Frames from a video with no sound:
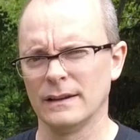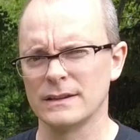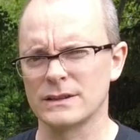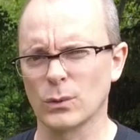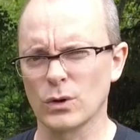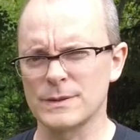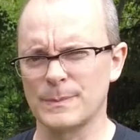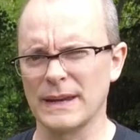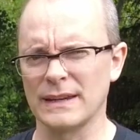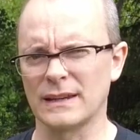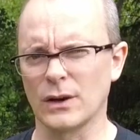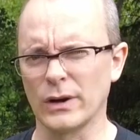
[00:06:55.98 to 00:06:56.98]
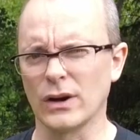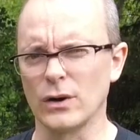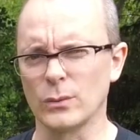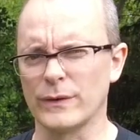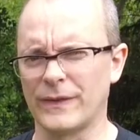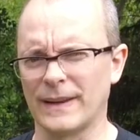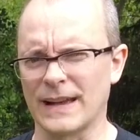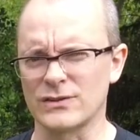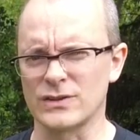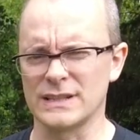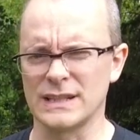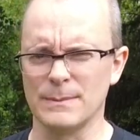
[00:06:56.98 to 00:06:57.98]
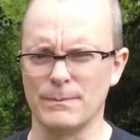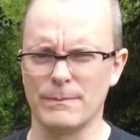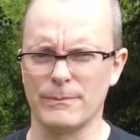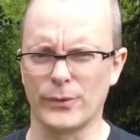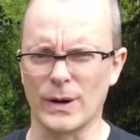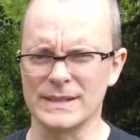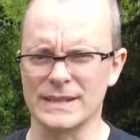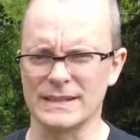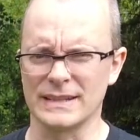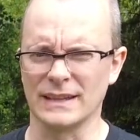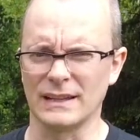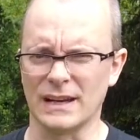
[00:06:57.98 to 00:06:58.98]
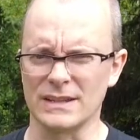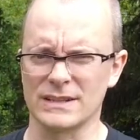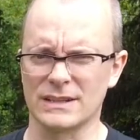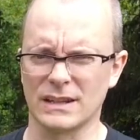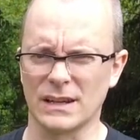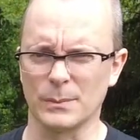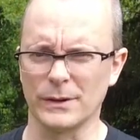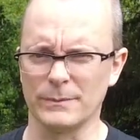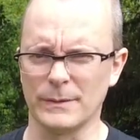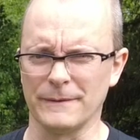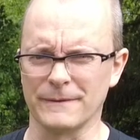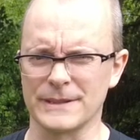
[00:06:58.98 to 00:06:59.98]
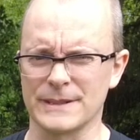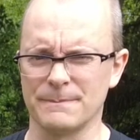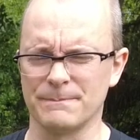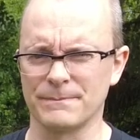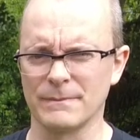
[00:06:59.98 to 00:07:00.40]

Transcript: So what's been going on with electricity prices in the last couple of months?